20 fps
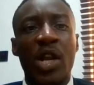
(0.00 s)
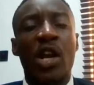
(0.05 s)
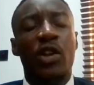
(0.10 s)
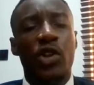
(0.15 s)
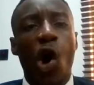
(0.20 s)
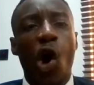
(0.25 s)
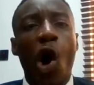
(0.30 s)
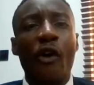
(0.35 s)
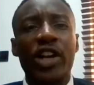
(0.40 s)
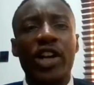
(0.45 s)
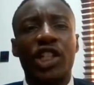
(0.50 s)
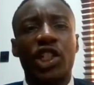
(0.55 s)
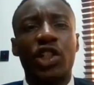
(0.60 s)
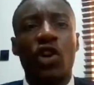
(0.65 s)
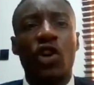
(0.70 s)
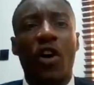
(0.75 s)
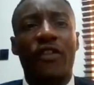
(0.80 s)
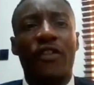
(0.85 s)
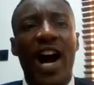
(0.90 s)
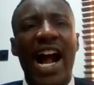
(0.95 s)
The
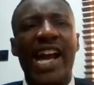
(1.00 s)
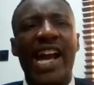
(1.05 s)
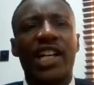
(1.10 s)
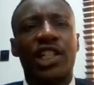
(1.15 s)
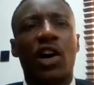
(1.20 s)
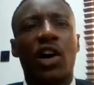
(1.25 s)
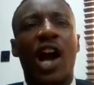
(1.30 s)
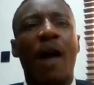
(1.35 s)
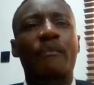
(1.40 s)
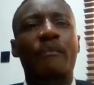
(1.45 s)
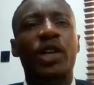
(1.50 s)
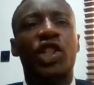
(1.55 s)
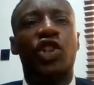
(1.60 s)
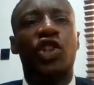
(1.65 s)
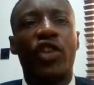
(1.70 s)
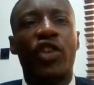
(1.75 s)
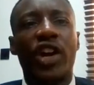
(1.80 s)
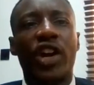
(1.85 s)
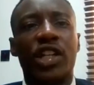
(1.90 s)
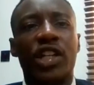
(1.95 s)
origin of IHL can be
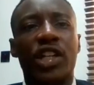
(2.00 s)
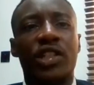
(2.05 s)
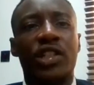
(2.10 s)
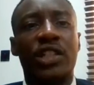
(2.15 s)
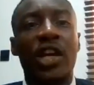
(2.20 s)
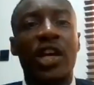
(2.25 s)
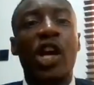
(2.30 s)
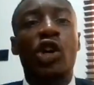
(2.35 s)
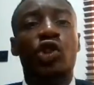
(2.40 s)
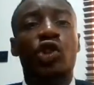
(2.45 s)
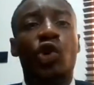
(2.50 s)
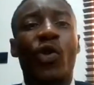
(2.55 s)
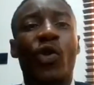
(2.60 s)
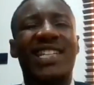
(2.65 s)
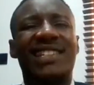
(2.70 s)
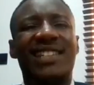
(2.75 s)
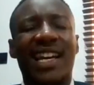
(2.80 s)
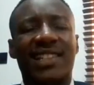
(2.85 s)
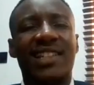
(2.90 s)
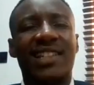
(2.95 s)
traced to a
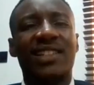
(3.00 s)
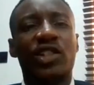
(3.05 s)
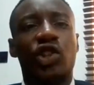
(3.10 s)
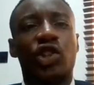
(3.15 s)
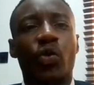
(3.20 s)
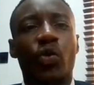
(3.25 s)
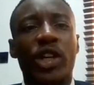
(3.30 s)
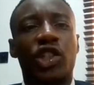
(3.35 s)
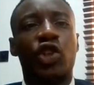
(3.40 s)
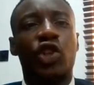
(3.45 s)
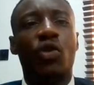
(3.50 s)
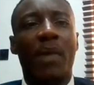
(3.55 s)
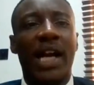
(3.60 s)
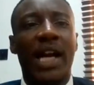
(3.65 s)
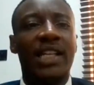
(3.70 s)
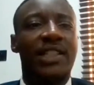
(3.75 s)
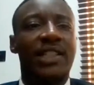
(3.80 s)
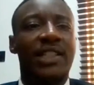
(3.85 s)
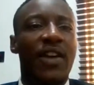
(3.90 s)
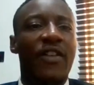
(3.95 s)
certain Swiss
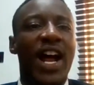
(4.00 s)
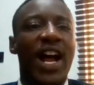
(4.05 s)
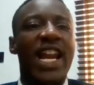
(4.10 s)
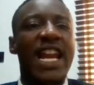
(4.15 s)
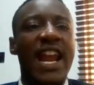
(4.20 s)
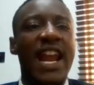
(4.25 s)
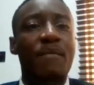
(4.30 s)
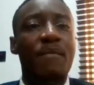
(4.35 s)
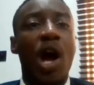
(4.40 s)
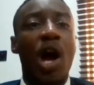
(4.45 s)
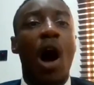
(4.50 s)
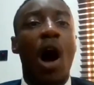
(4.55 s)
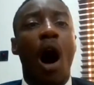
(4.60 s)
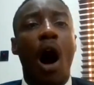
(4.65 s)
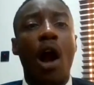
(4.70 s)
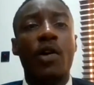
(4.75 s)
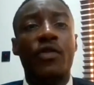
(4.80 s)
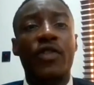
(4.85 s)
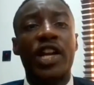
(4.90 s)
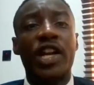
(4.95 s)
humanitarian named
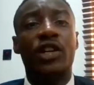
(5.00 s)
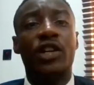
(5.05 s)
Henri